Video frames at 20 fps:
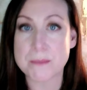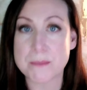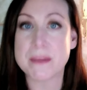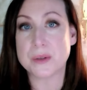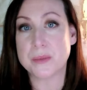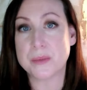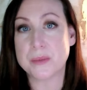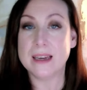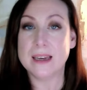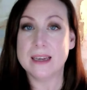
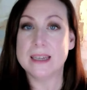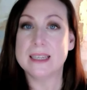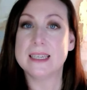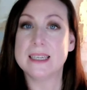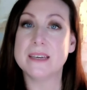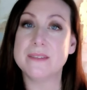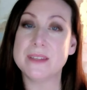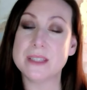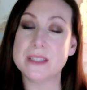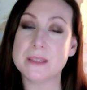mental
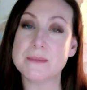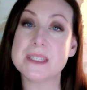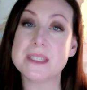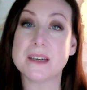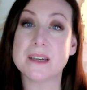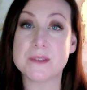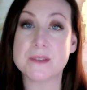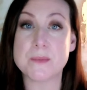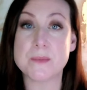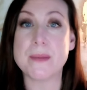break,
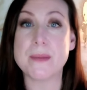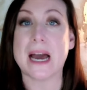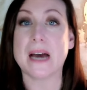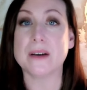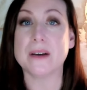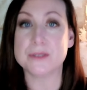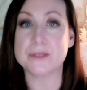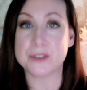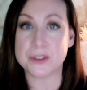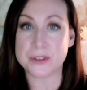giving
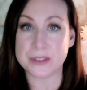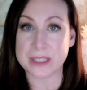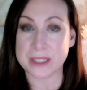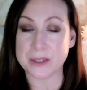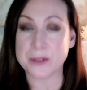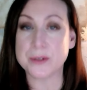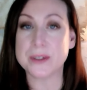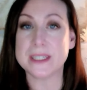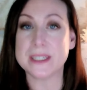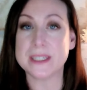themselves a
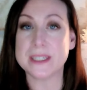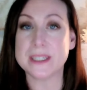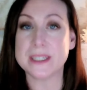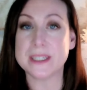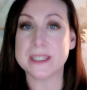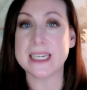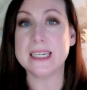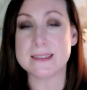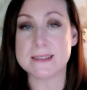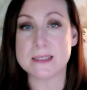boundary,
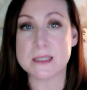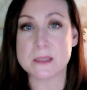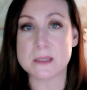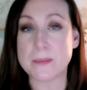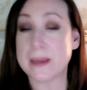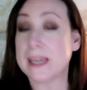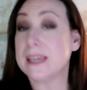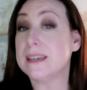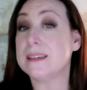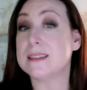creating
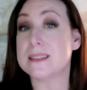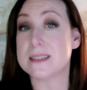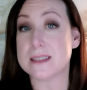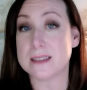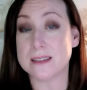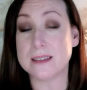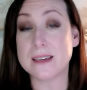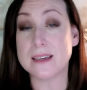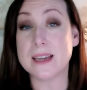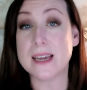the
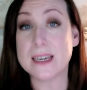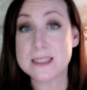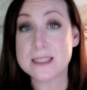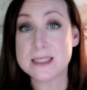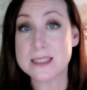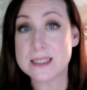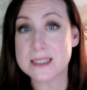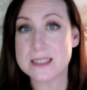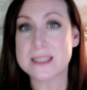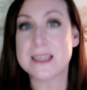space
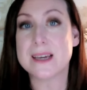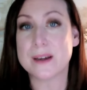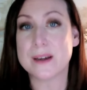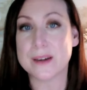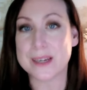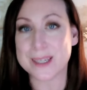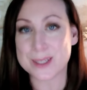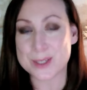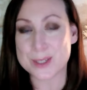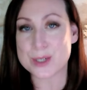
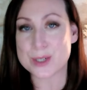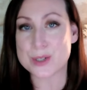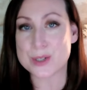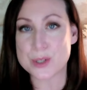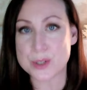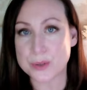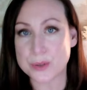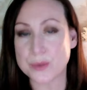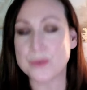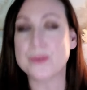necessary to
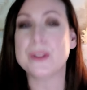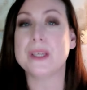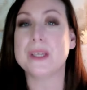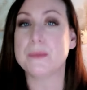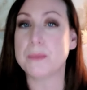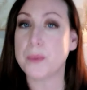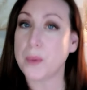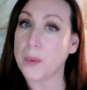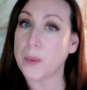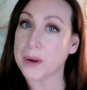do
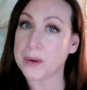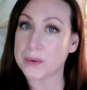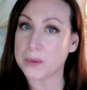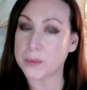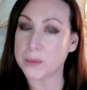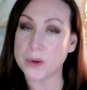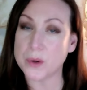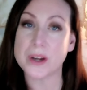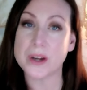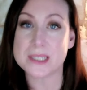the
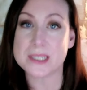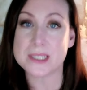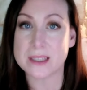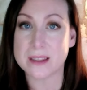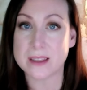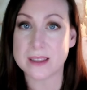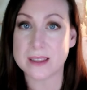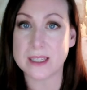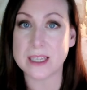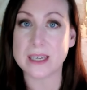important work, to
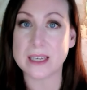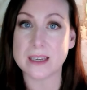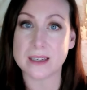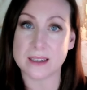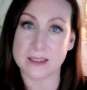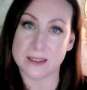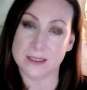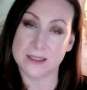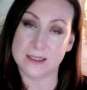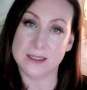
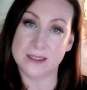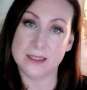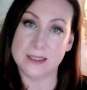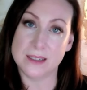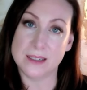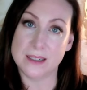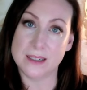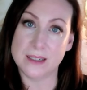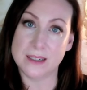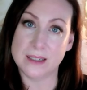think,
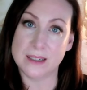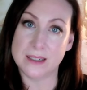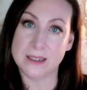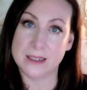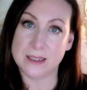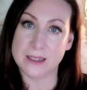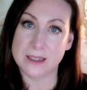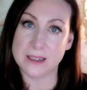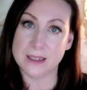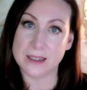
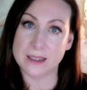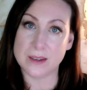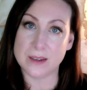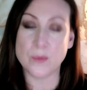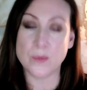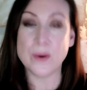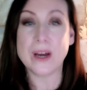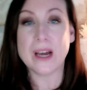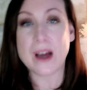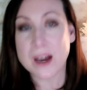
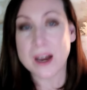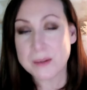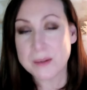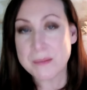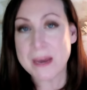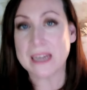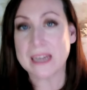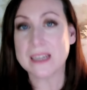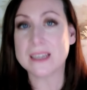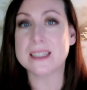what
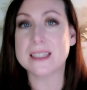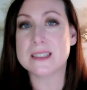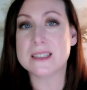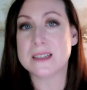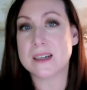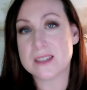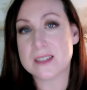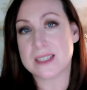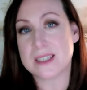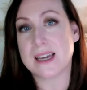automatically
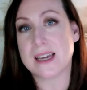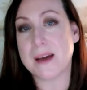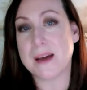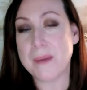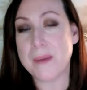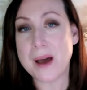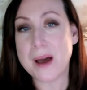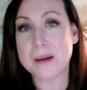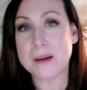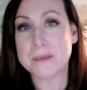starts to come
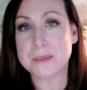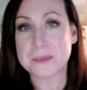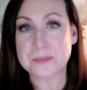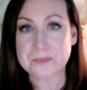up